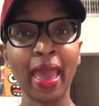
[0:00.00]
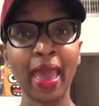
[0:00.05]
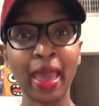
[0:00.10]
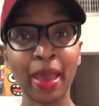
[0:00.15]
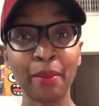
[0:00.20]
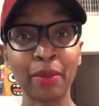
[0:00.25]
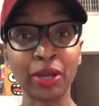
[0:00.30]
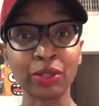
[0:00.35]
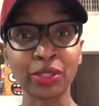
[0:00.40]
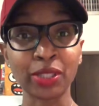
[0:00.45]

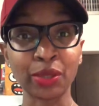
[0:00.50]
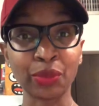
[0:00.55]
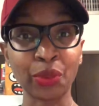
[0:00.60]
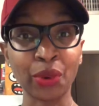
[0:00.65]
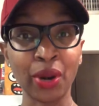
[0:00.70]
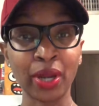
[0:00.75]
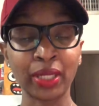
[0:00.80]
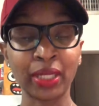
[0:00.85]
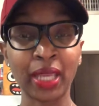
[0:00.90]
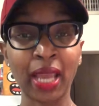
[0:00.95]
and most
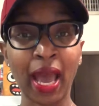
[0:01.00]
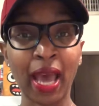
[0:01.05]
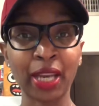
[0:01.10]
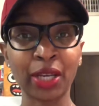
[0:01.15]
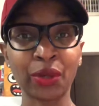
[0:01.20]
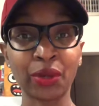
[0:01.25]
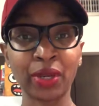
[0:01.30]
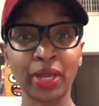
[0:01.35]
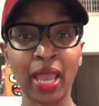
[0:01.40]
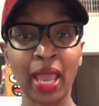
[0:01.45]
importantly, how to
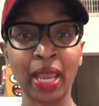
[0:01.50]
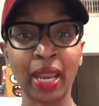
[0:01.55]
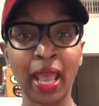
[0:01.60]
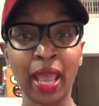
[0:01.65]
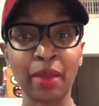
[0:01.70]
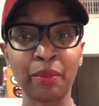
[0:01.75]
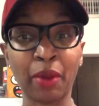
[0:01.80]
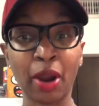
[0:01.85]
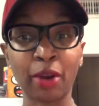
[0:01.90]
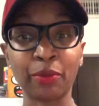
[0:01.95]
create
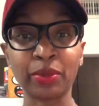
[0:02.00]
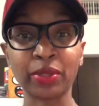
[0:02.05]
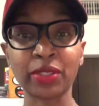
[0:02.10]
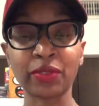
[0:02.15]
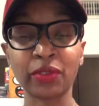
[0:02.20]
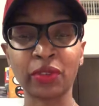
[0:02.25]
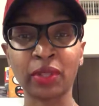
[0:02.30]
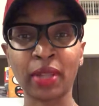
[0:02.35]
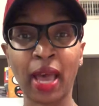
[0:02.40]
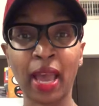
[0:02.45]
a
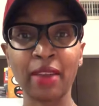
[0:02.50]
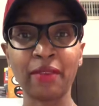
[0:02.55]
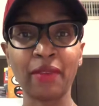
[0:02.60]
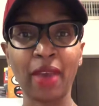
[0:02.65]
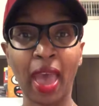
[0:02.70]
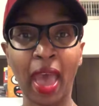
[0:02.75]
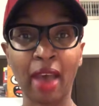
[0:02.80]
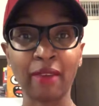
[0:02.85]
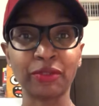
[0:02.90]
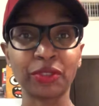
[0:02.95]
purposeful life
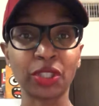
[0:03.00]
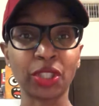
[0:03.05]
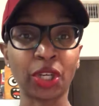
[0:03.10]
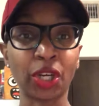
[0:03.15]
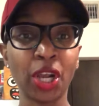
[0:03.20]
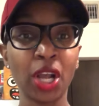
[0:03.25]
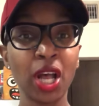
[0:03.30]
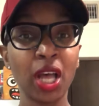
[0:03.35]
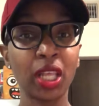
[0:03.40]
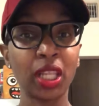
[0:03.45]

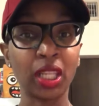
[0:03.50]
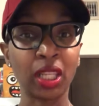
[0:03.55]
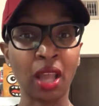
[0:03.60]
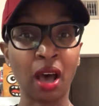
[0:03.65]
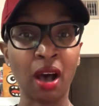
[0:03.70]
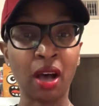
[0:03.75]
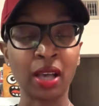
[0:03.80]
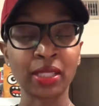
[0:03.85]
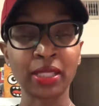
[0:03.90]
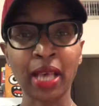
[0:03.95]
after loss.